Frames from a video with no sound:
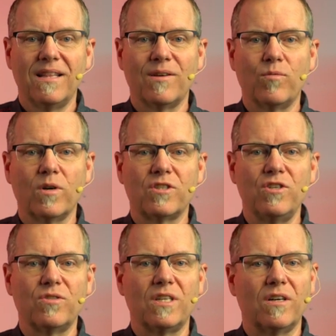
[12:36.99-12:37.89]
The words
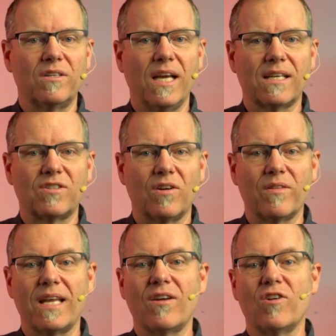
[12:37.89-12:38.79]
used in our text are
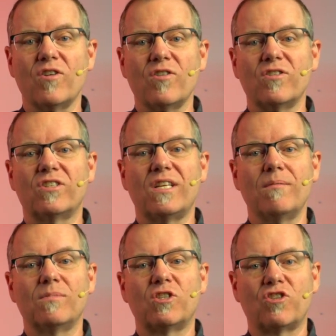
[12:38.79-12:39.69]
they urged
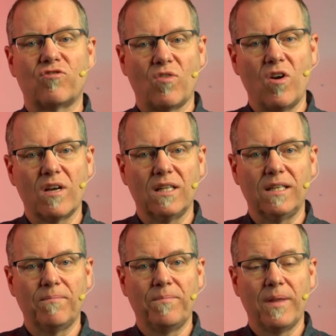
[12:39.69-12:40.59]
him
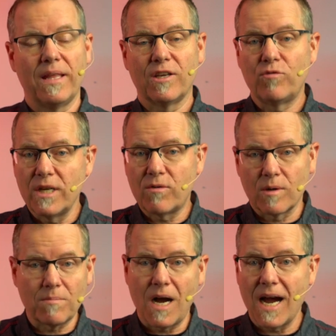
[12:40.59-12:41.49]
strongly. And the Greek
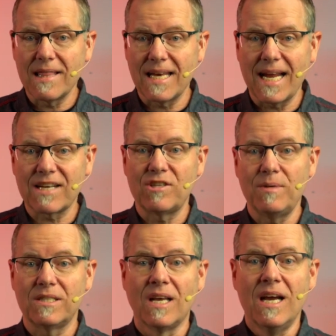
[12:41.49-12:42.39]
word behind that actually
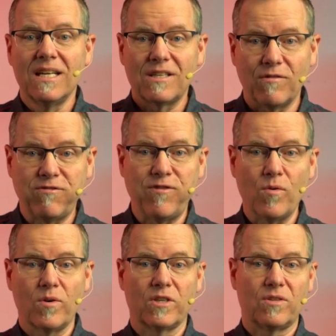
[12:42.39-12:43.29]
means to
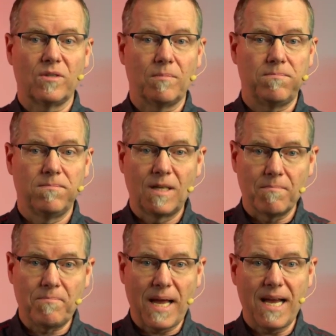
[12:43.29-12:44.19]
force or to
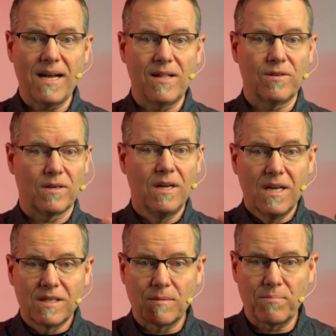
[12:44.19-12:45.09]
compel or
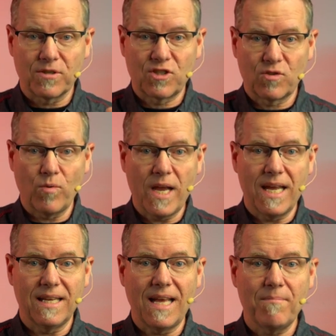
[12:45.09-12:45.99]
to
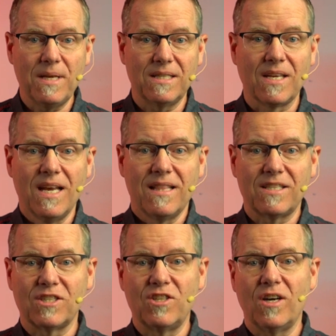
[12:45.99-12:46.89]
persuade. And that means
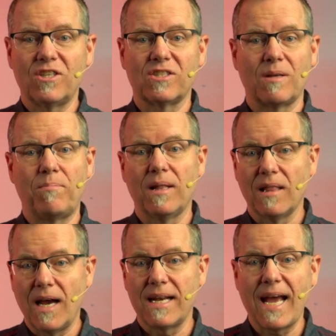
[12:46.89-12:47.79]
this is not just a
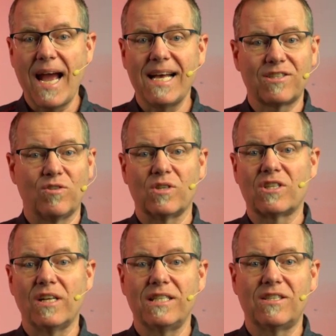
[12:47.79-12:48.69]
polite ask or a
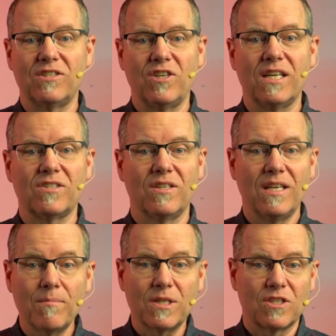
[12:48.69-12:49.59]
slight suggestion.
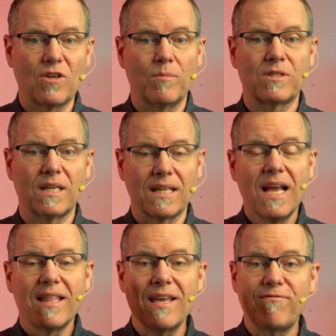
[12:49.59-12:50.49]
The image is almost like
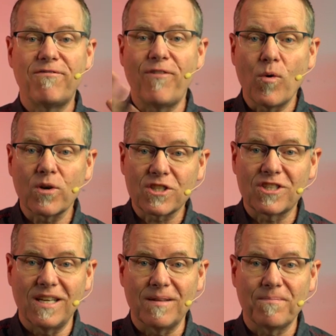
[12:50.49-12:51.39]
they
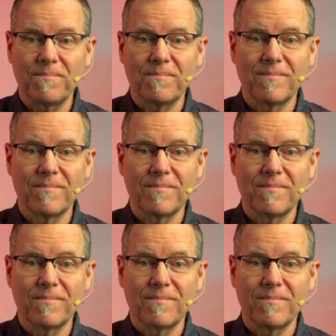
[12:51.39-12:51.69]
forced him.